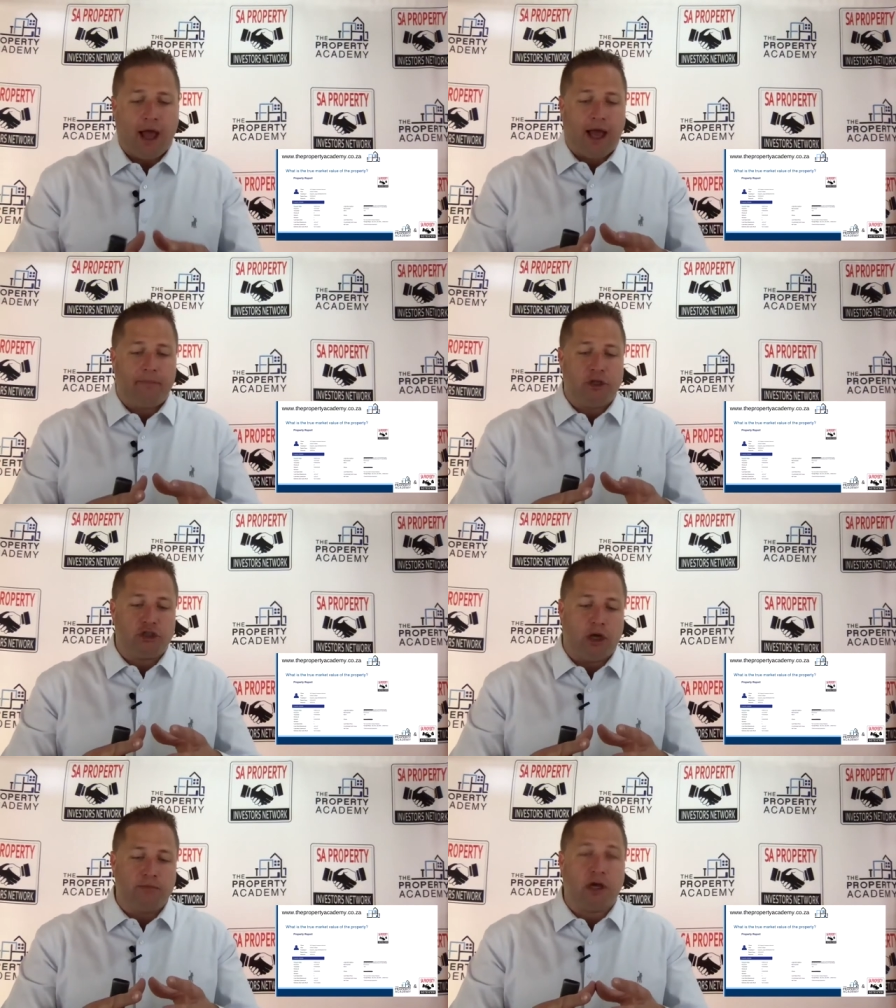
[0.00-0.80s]
um, in
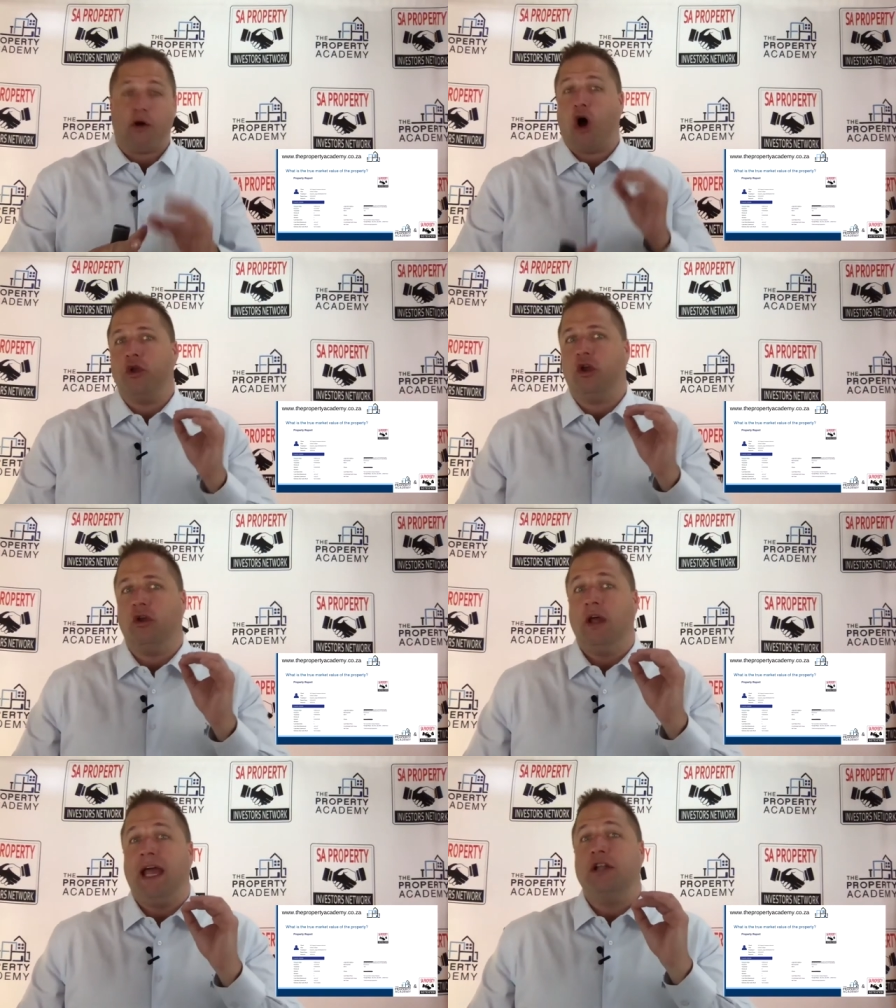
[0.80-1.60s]
terms of are you,
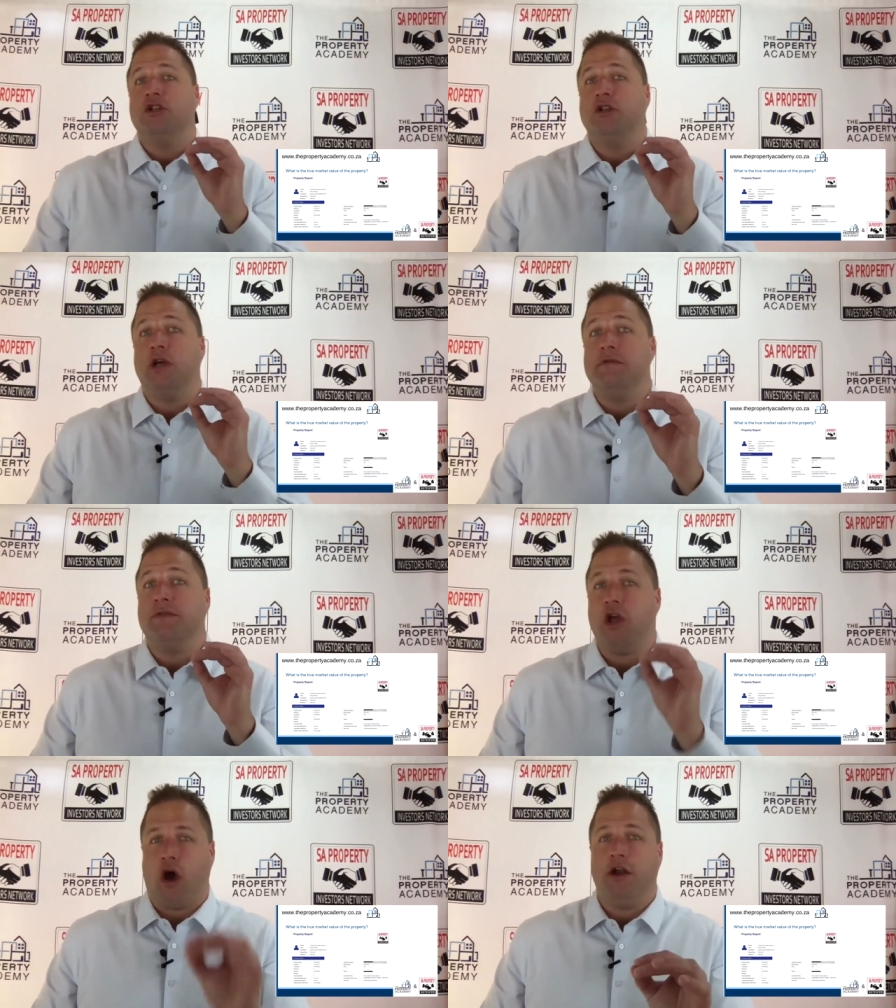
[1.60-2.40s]
in, in terms of
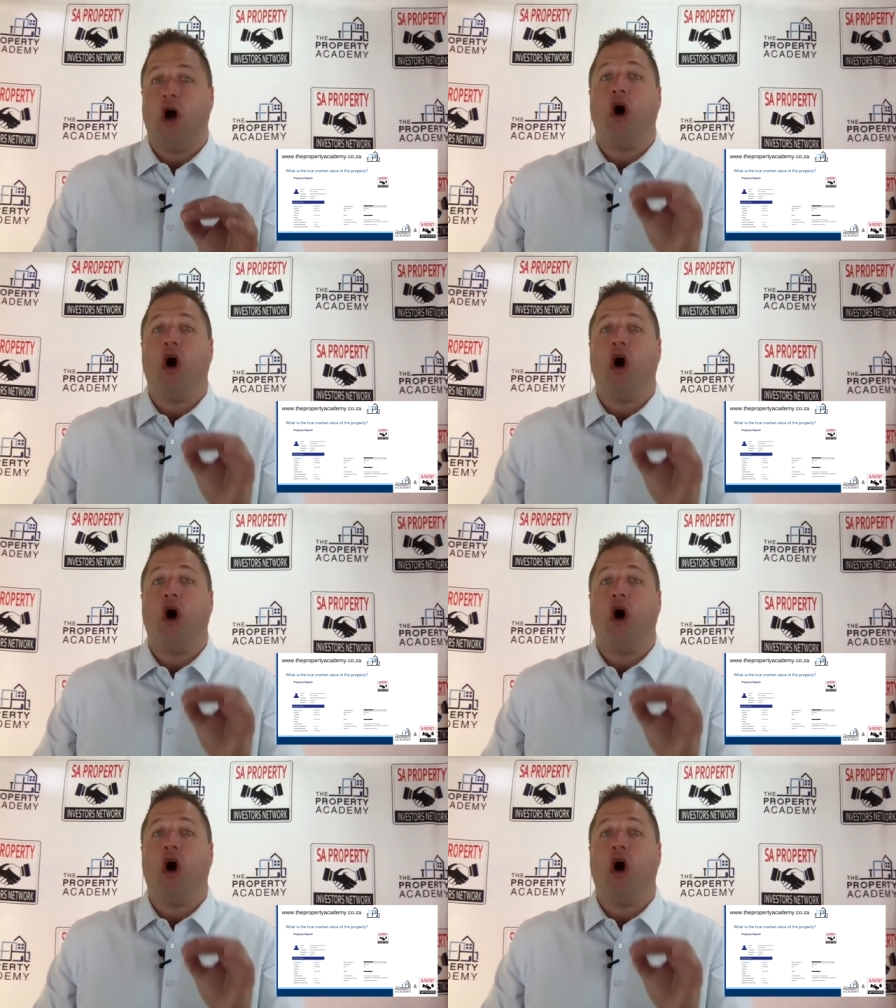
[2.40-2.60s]
the owner,